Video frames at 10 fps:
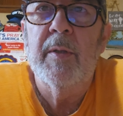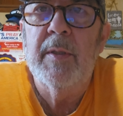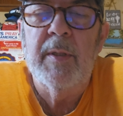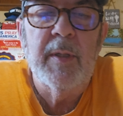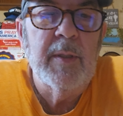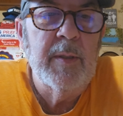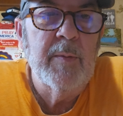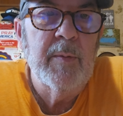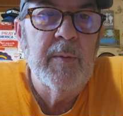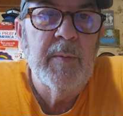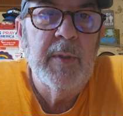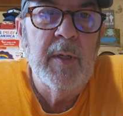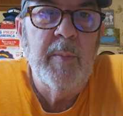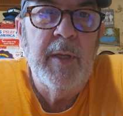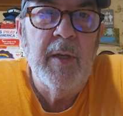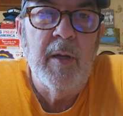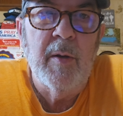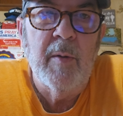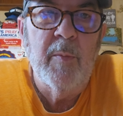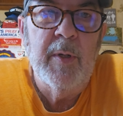it, and uh, it'll be,
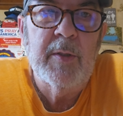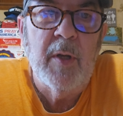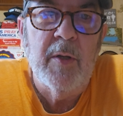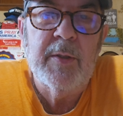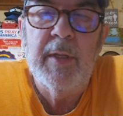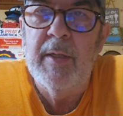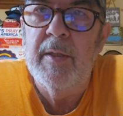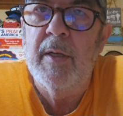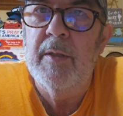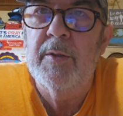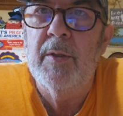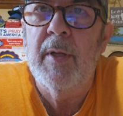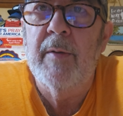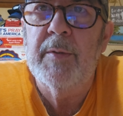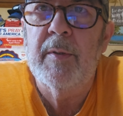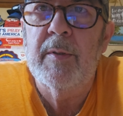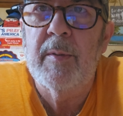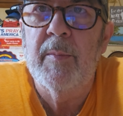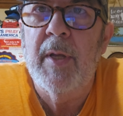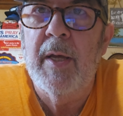uh, when it's all said and done, she'll have
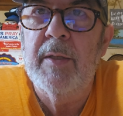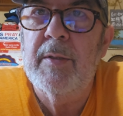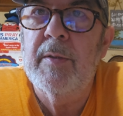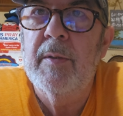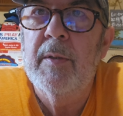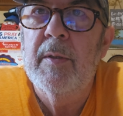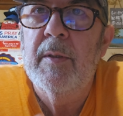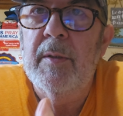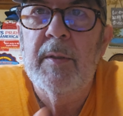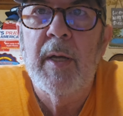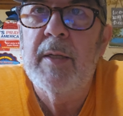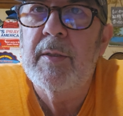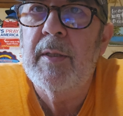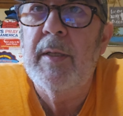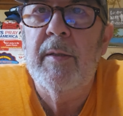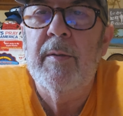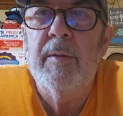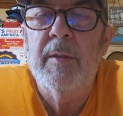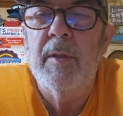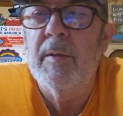some nice, nice teeth,
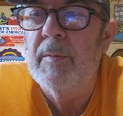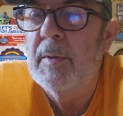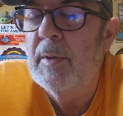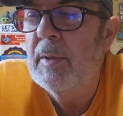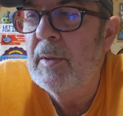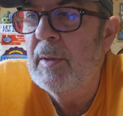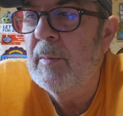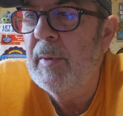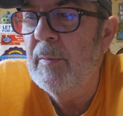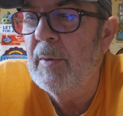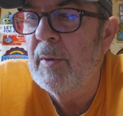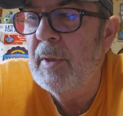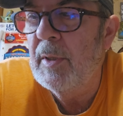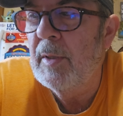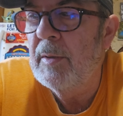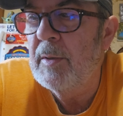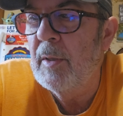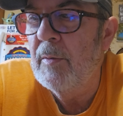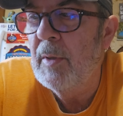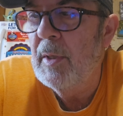you know, it'll be real good,
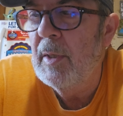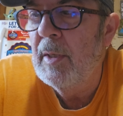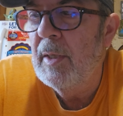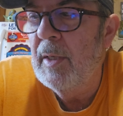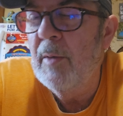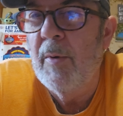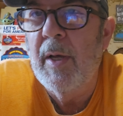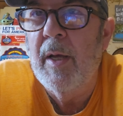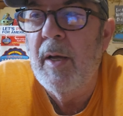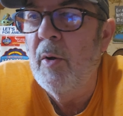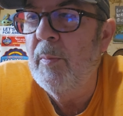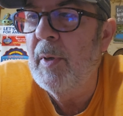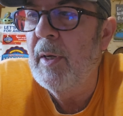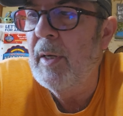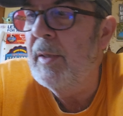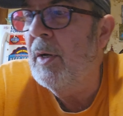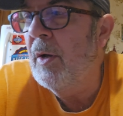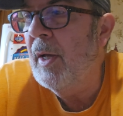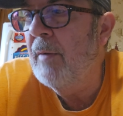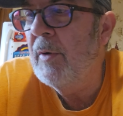so. Anyway, I hope uh, y'all
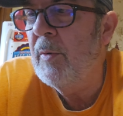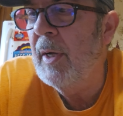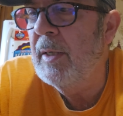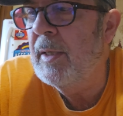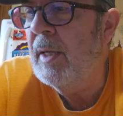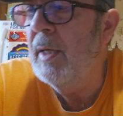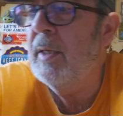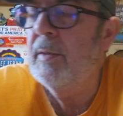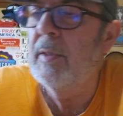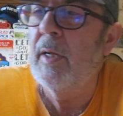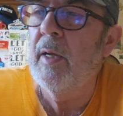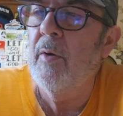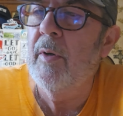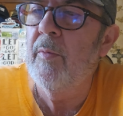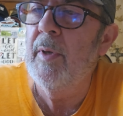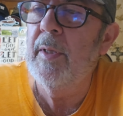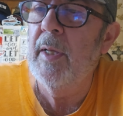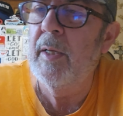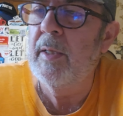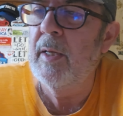have a great day. Did I already ring
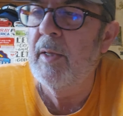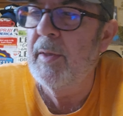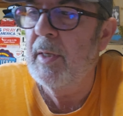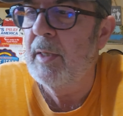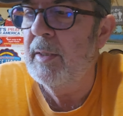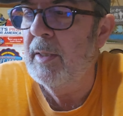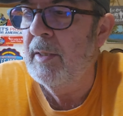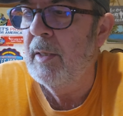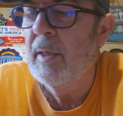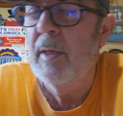that? Yeah, I think I did.